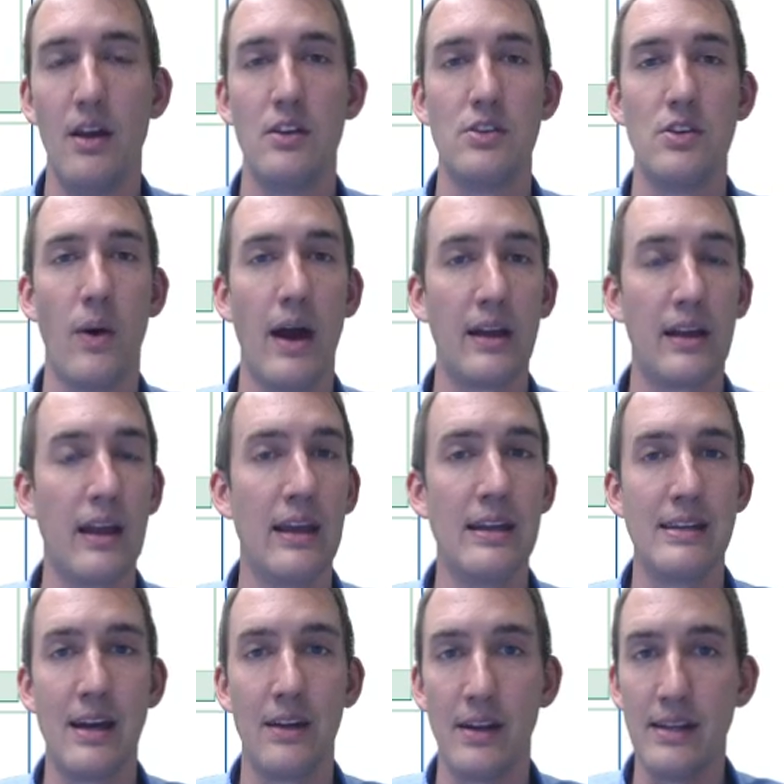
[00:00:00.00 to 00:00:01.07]
So I can get
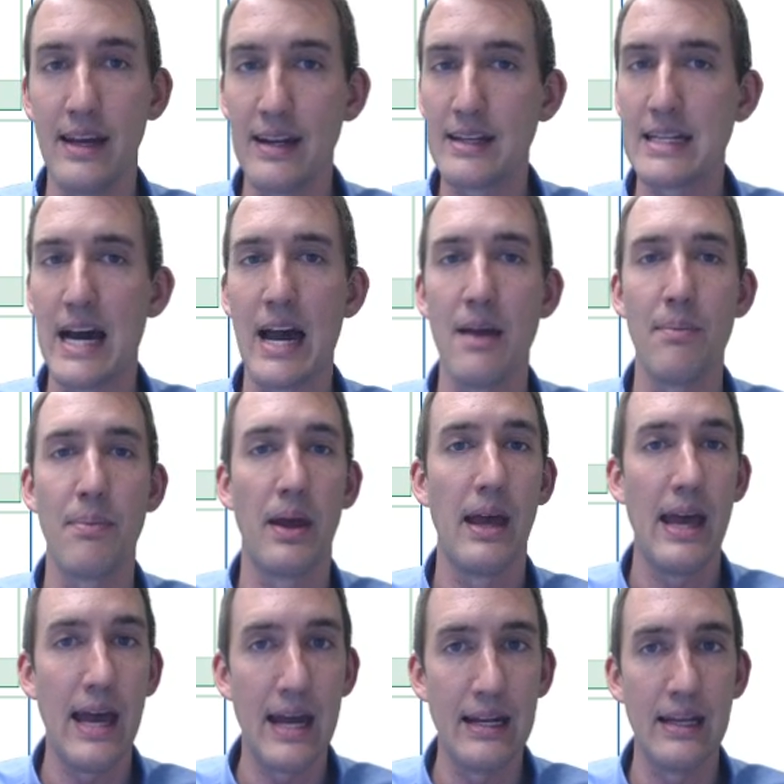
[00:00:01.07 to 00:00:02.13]
down to data type,
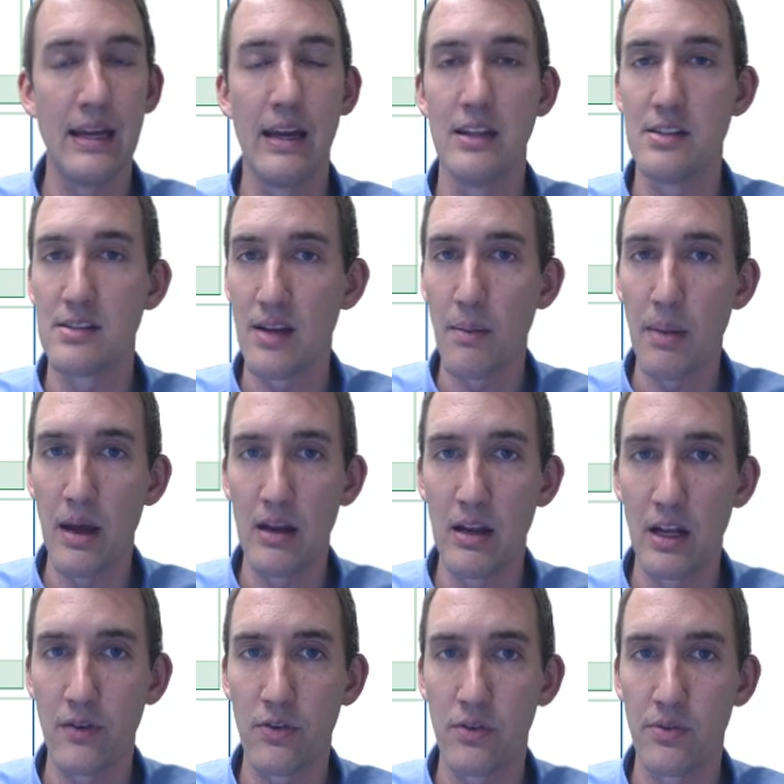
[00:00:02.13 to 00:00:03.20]
heading, and
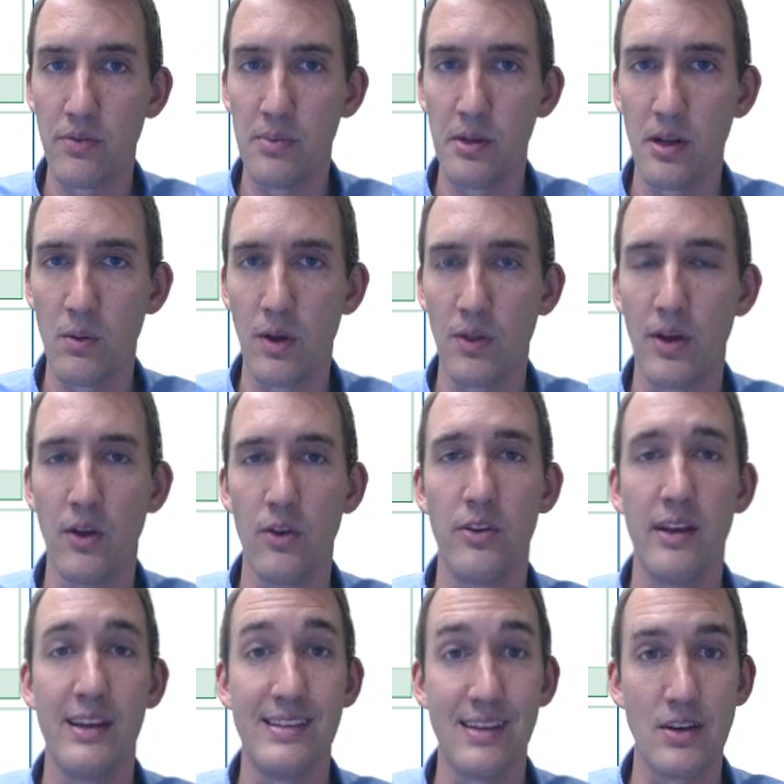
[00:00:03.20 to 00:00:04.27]
subheading if you're familiar with those.
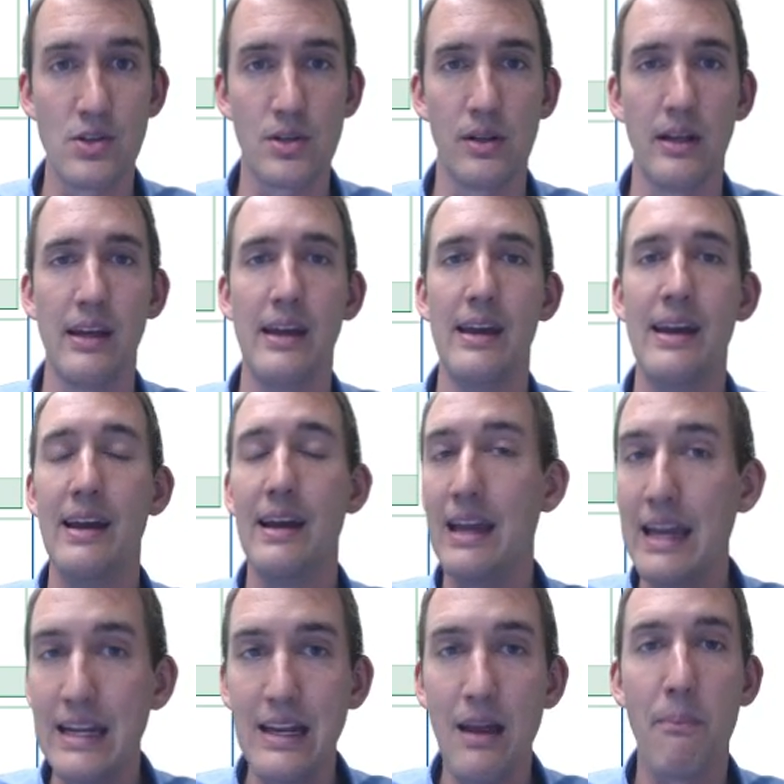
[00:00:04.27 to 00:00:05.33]
Essentially,
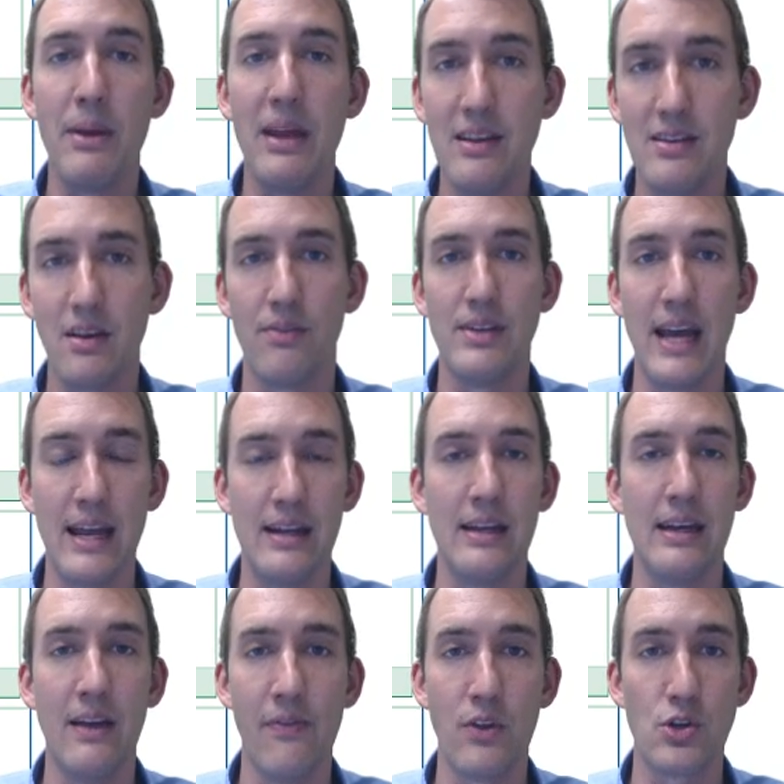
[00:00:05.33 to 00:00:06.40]
any piece of data
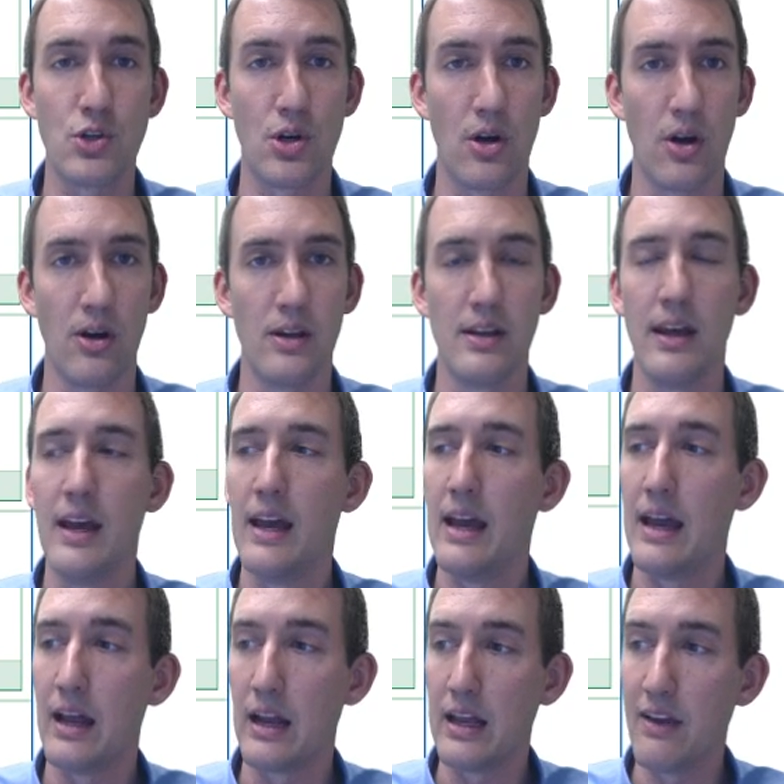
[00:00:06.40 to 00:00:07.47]
in the chart,
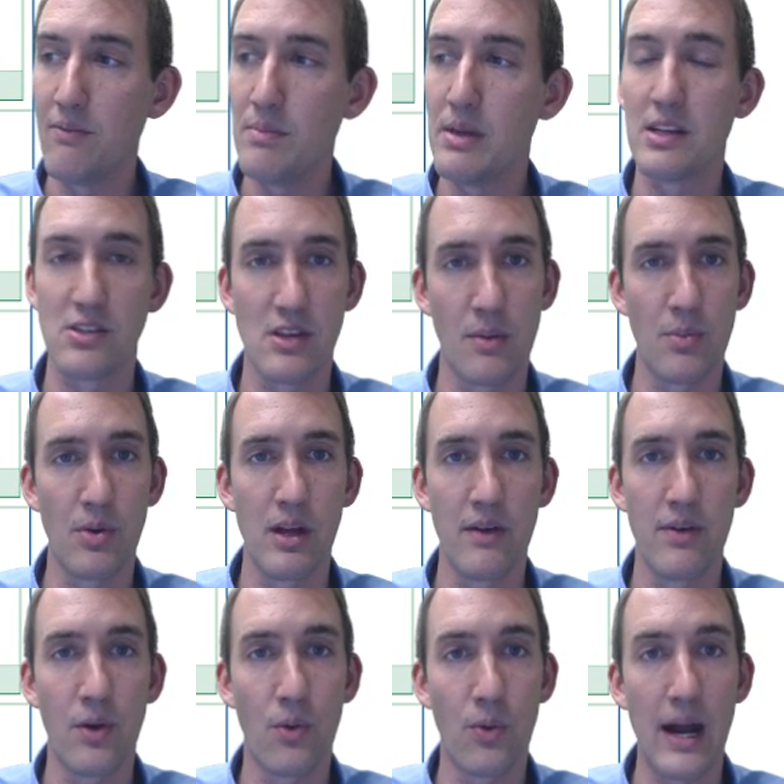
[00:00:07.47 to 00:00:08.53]
and give me a summary of
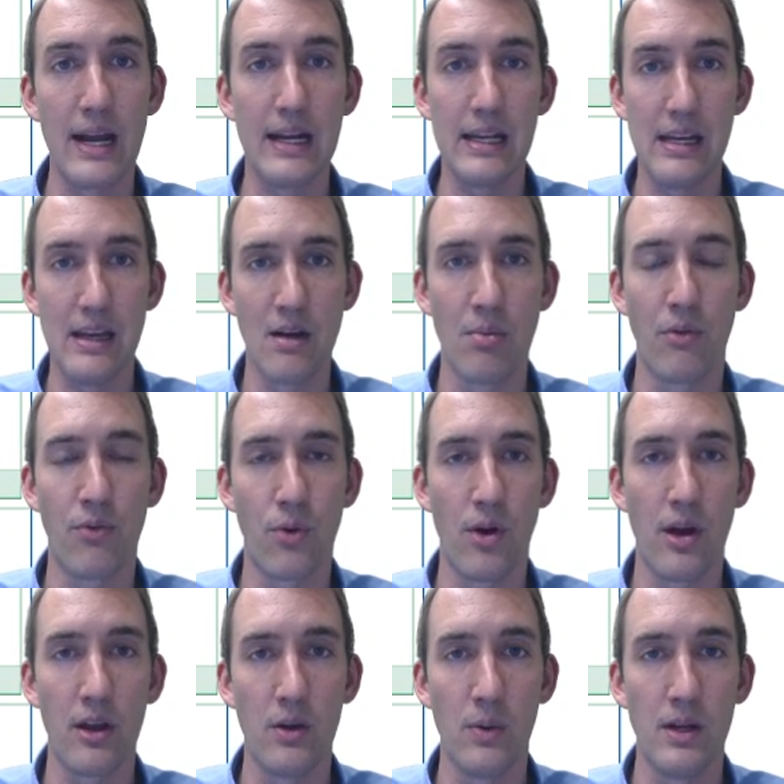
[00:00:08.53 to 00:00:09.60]
it right here before
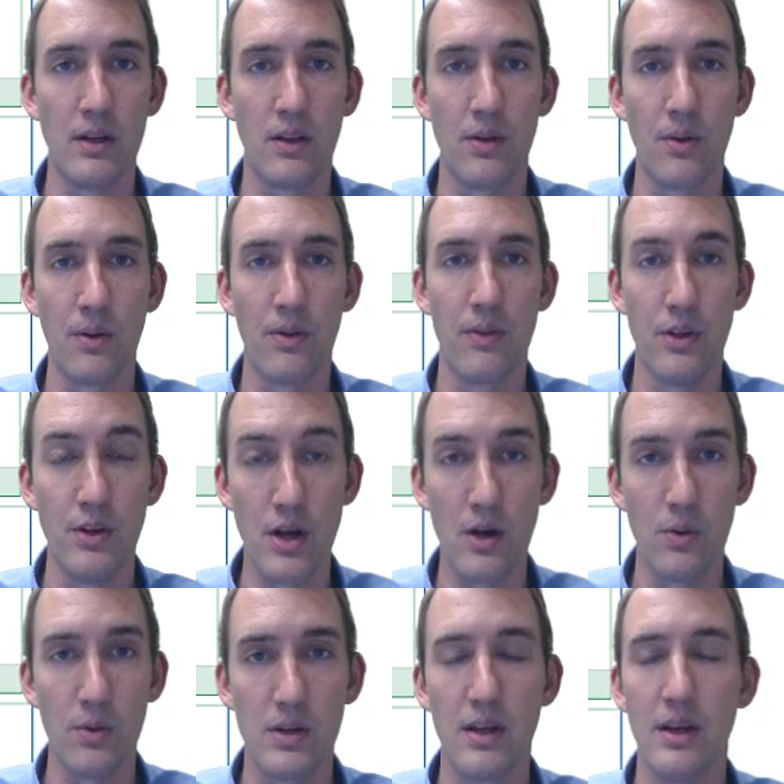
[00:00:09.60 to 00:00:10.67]
I go into the
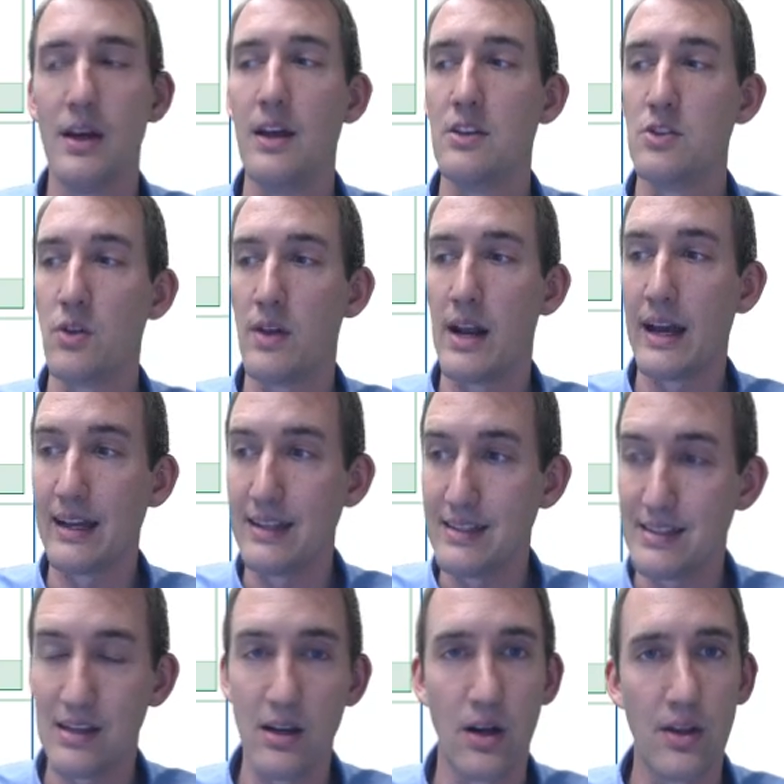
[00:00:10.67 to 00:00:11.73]
note so that I can
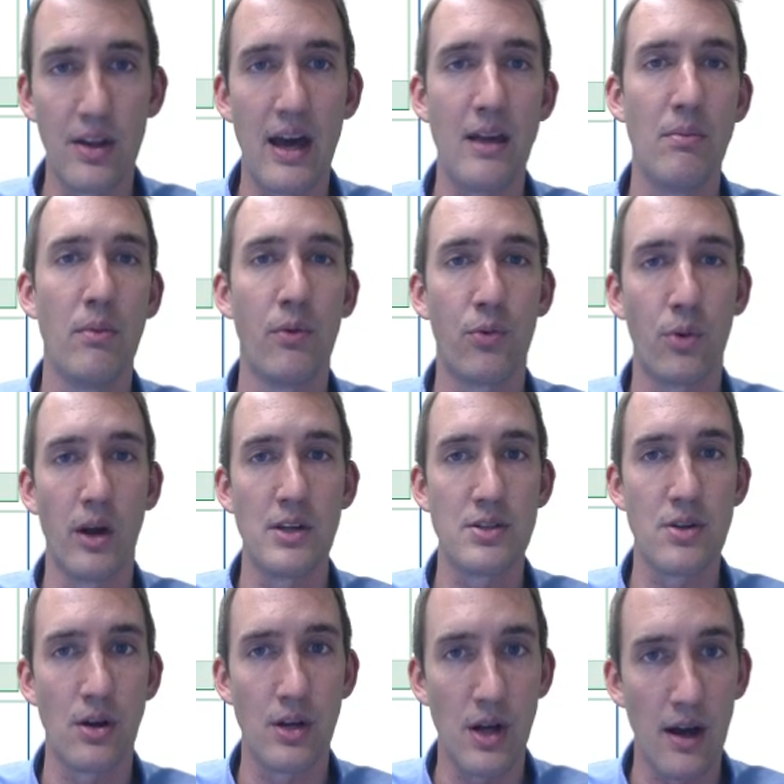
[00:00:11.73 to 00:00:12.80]
see all that before I
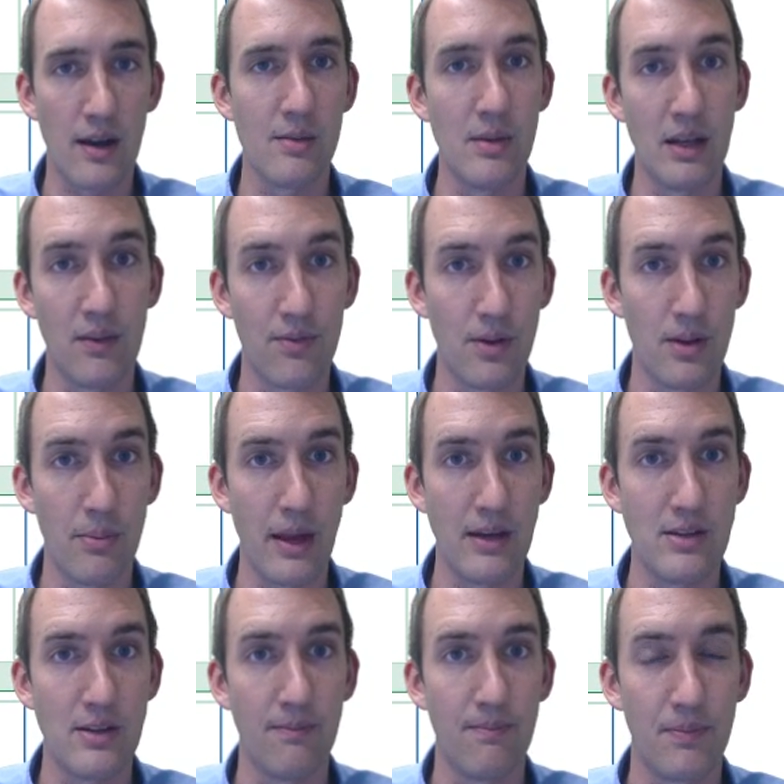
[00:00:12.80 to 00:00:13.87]
start documenting for the
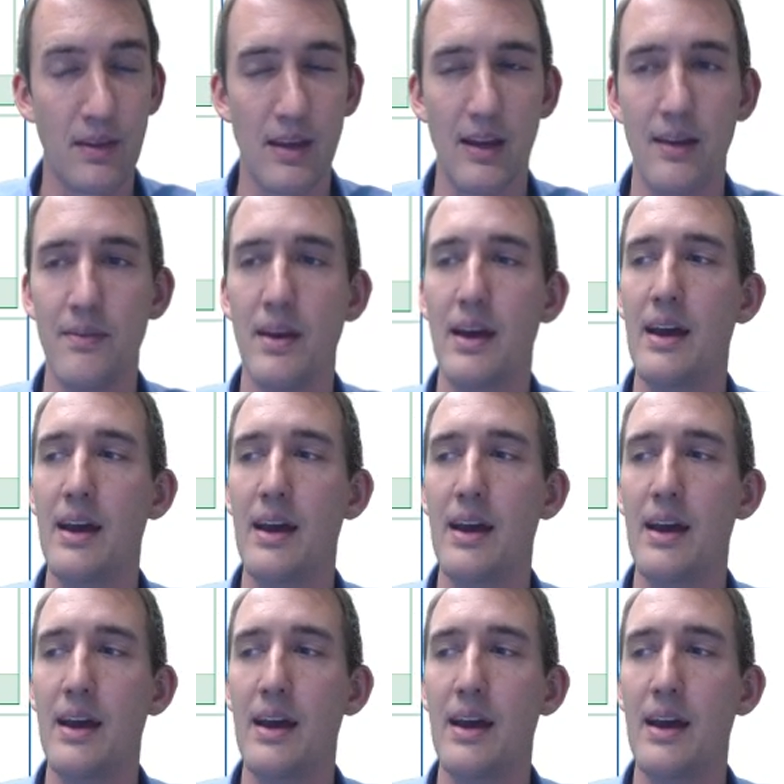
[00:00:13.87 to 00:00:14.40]
patient, okay?